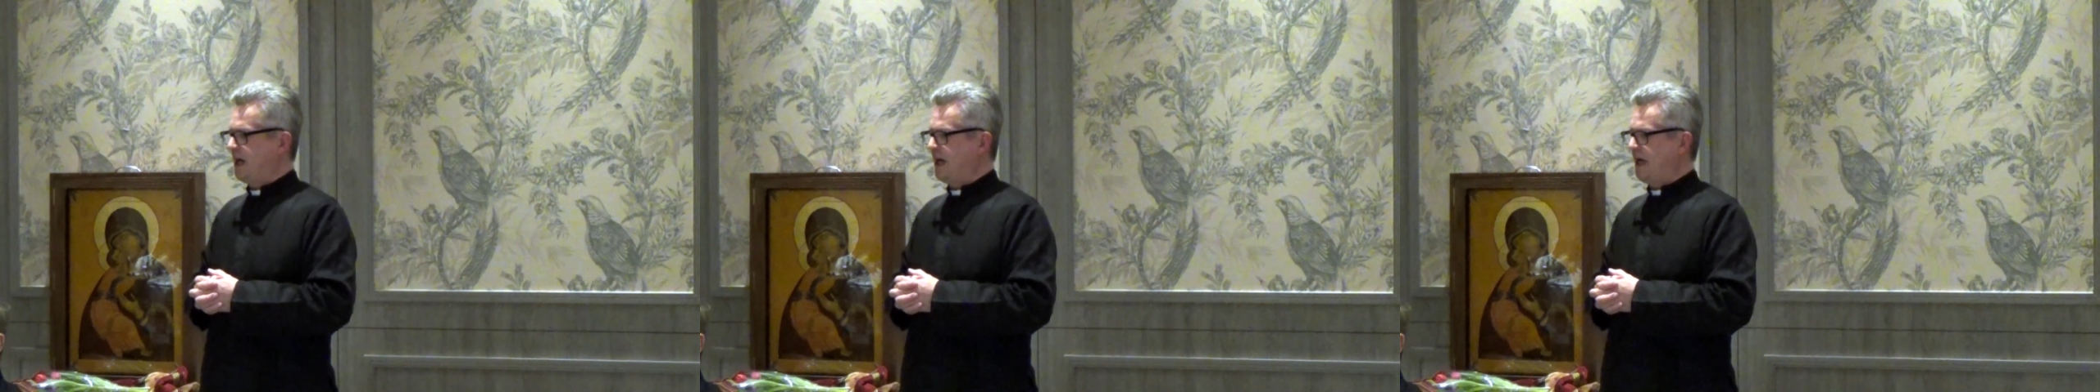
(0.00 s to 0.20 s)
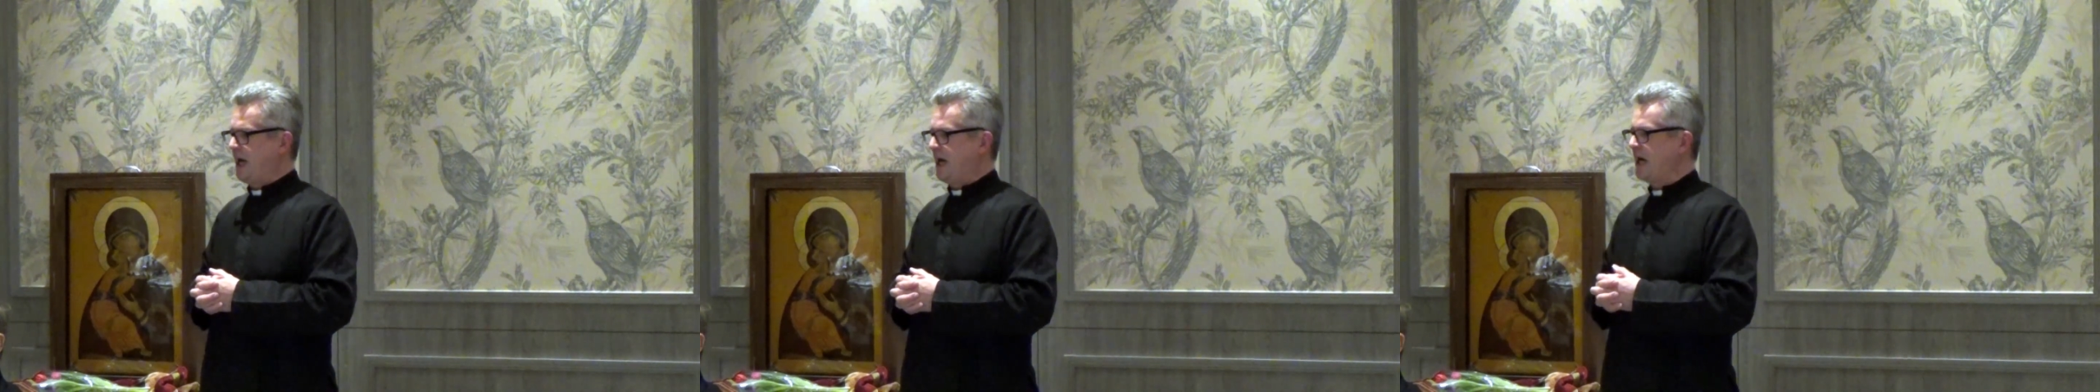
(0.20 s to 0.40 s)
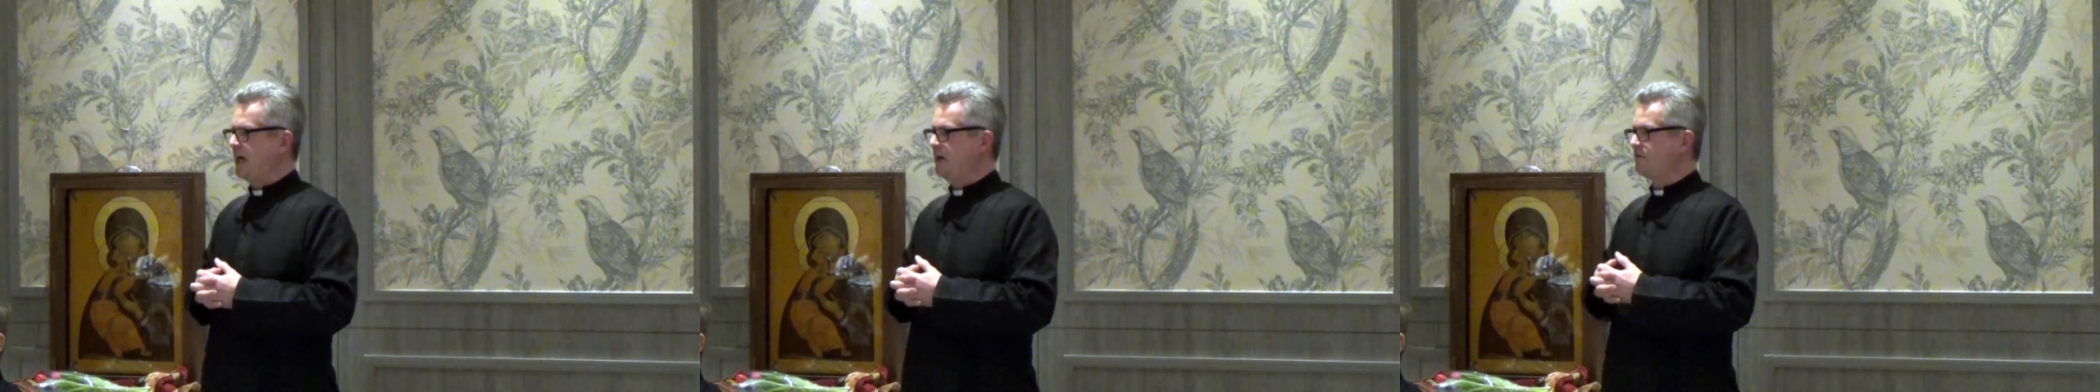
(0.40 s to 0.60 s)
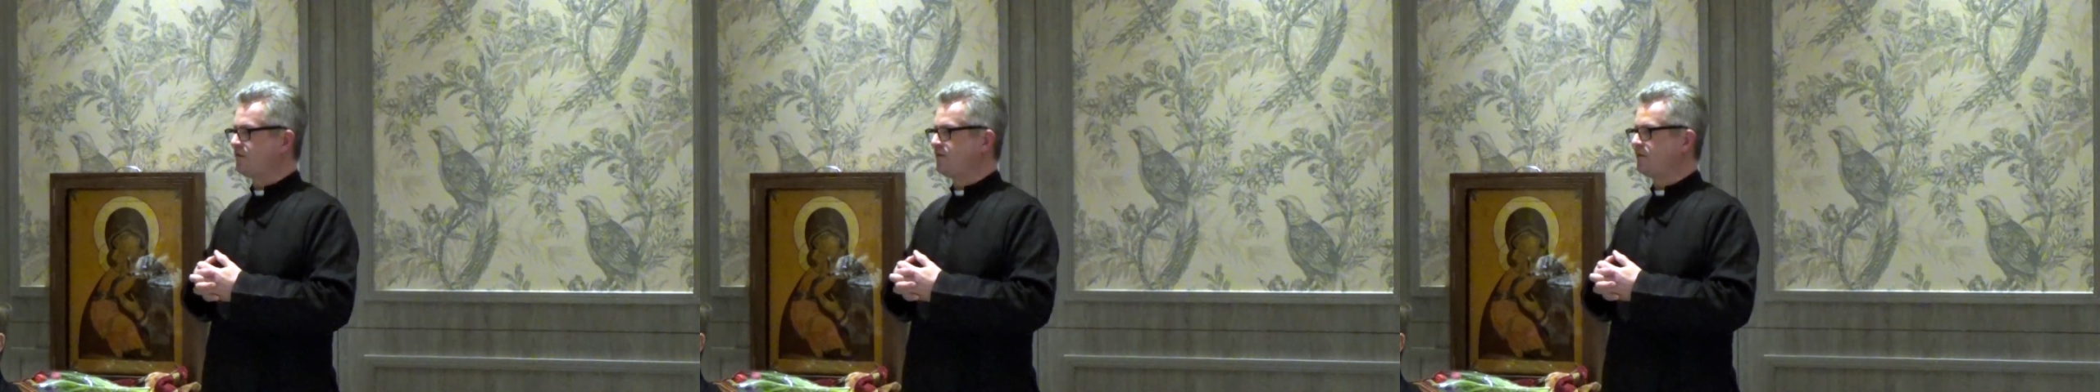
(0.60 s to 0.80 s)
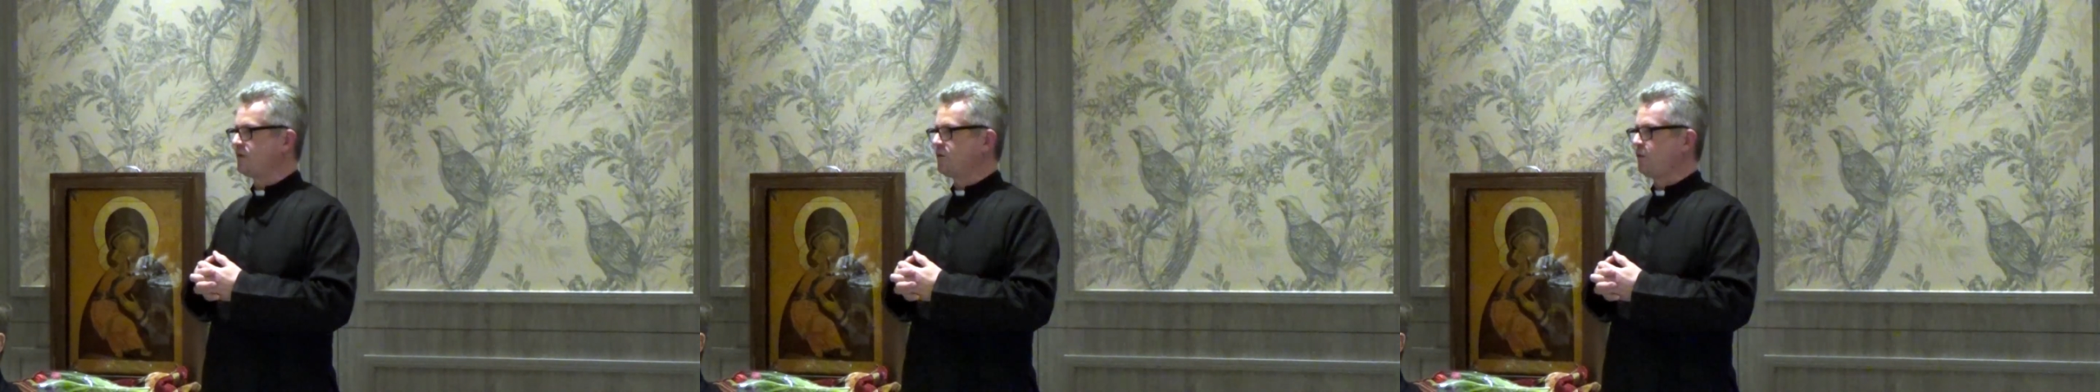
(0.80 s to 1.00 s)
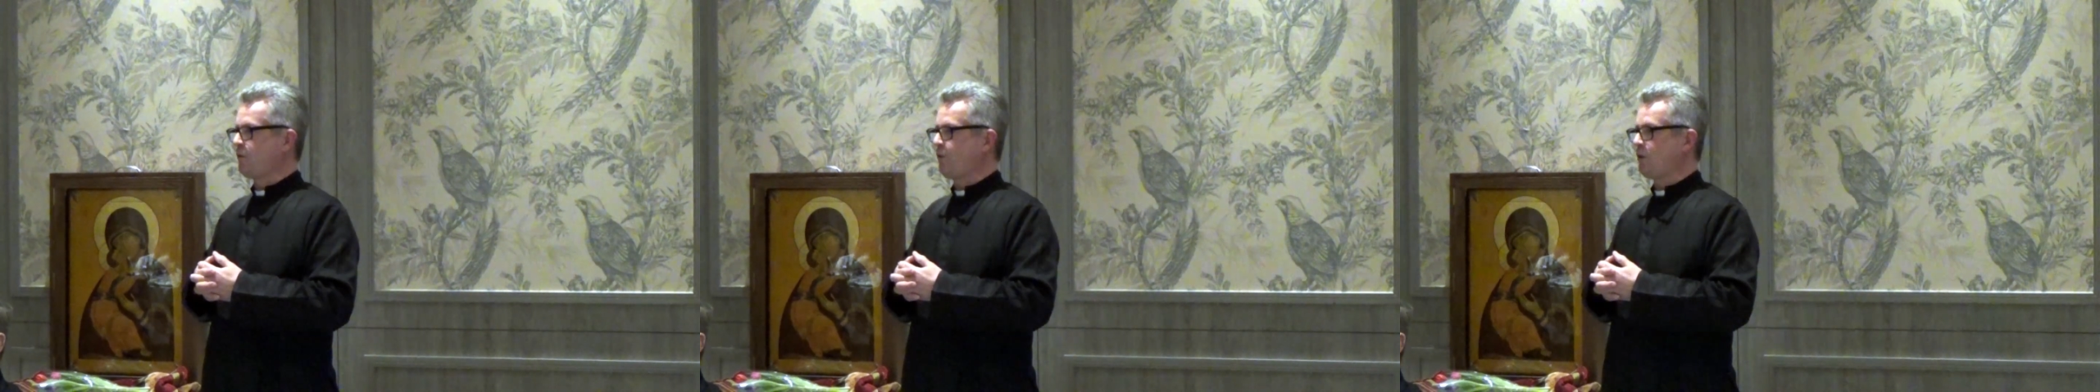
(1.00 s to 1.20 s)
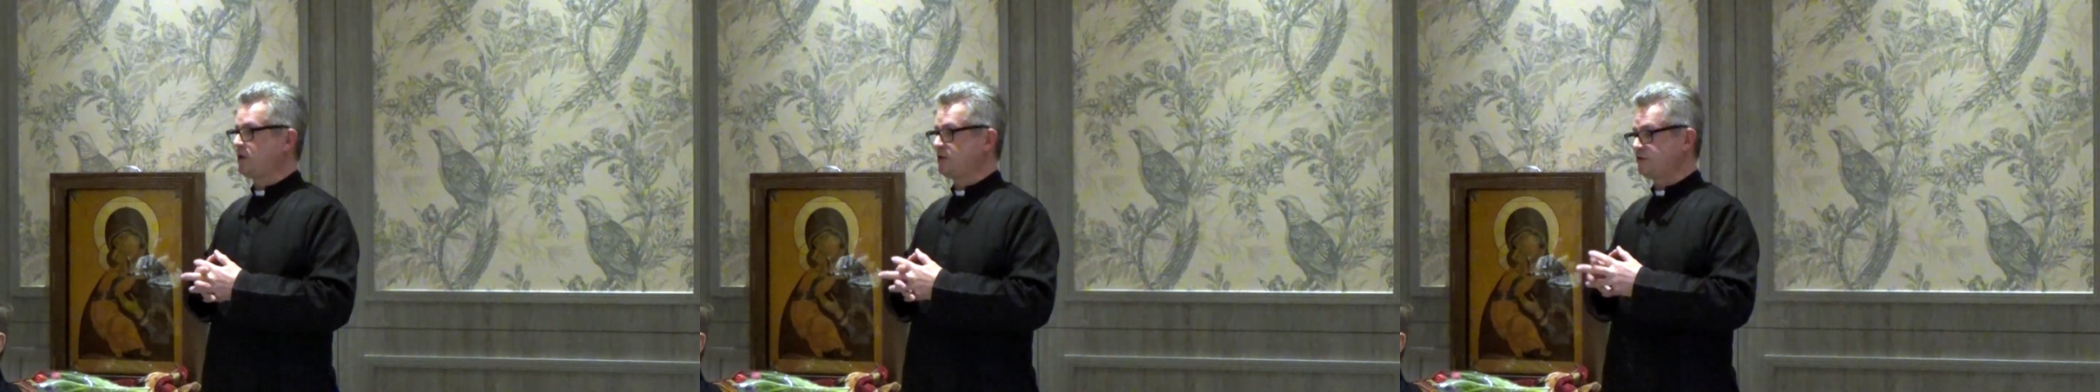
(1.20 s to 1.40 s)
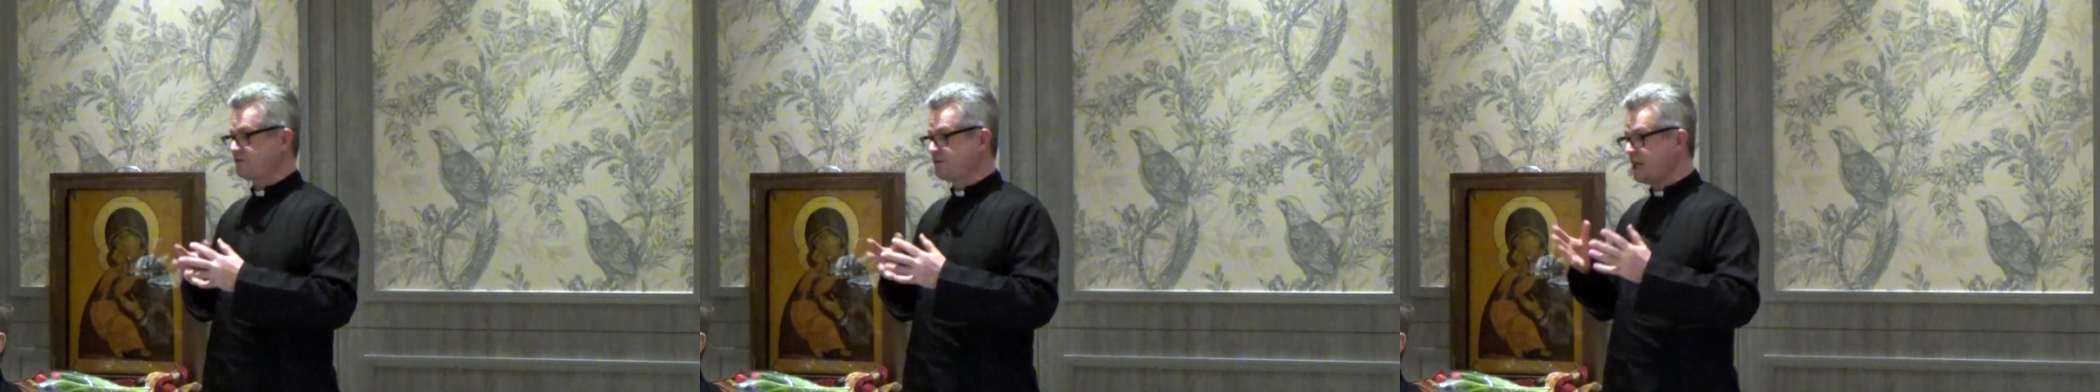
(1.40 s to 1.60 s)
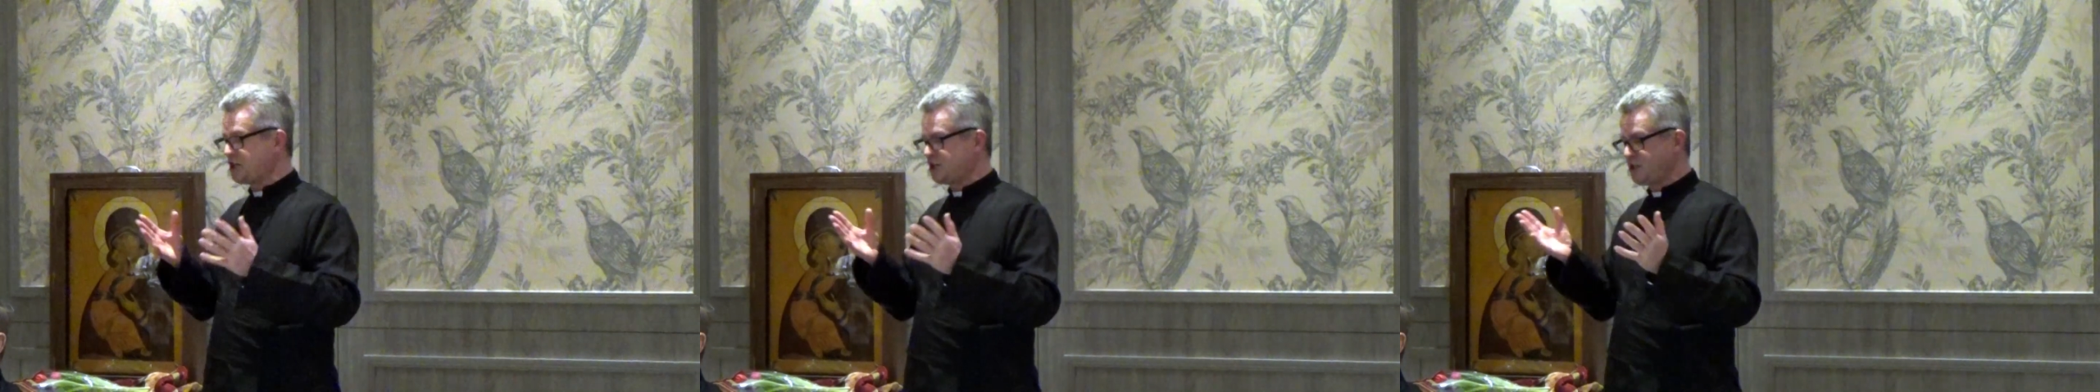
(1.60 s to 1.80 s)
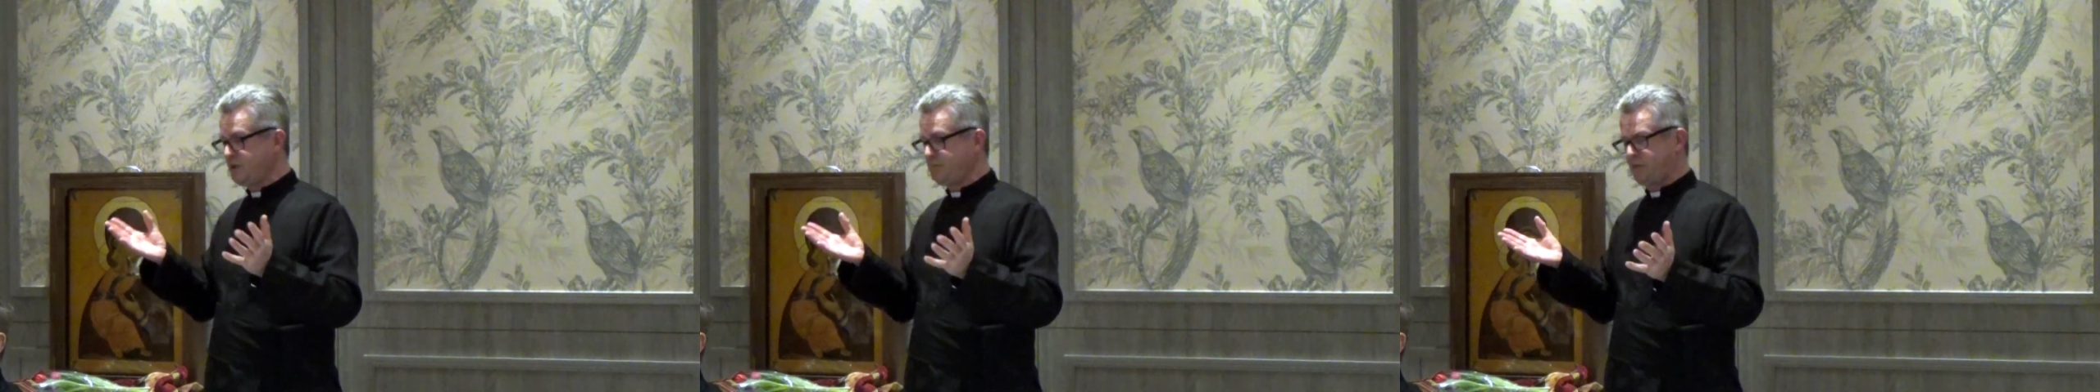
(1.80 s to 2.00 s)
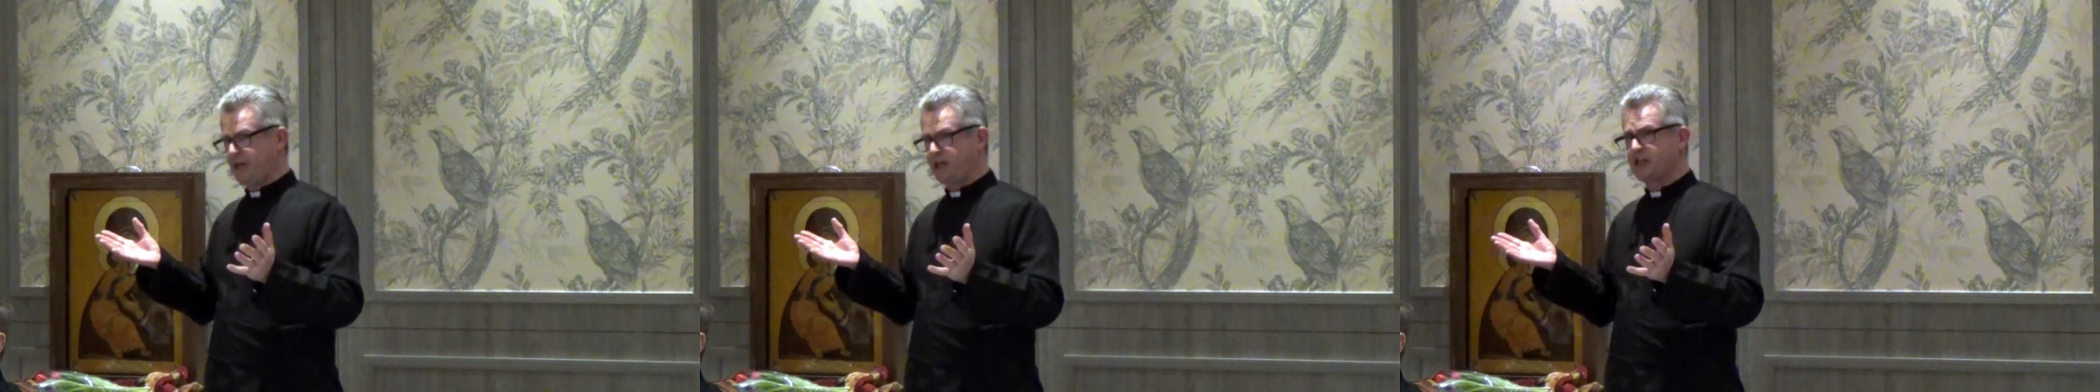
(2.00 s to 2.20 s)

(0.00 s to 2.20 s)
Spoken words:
have friendship